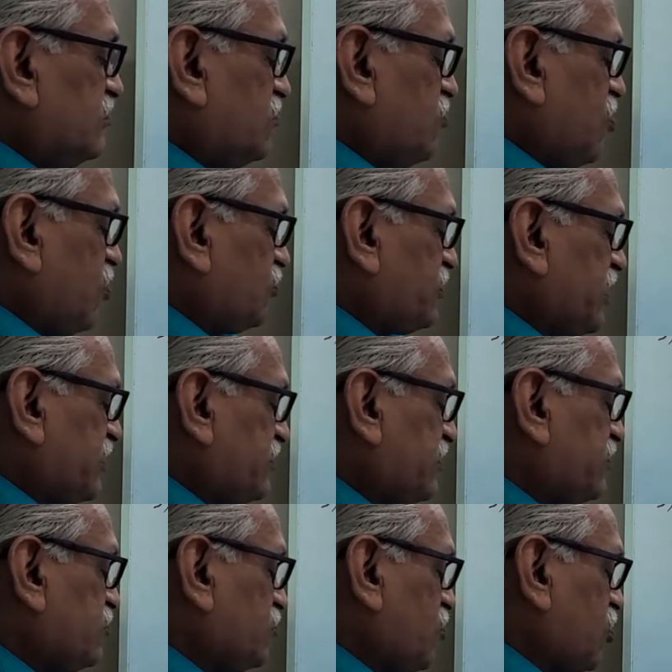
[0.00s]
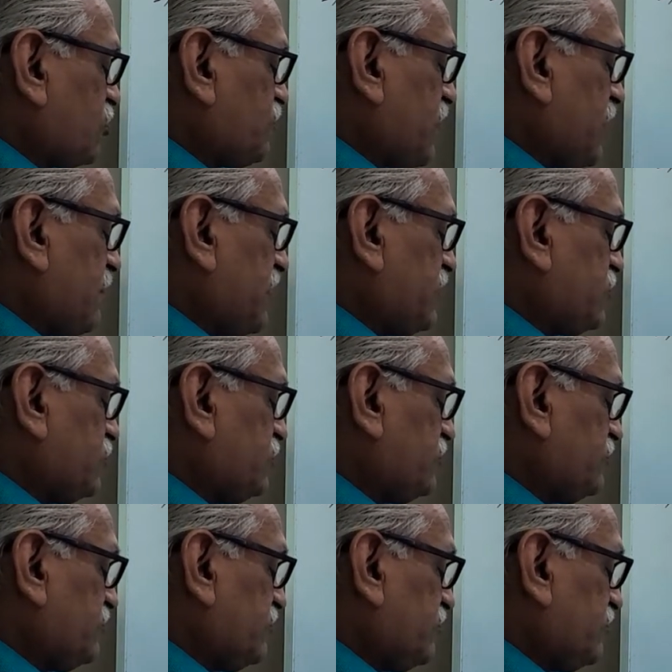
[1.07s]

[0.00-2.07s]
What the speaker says: cos x into cos pi by 2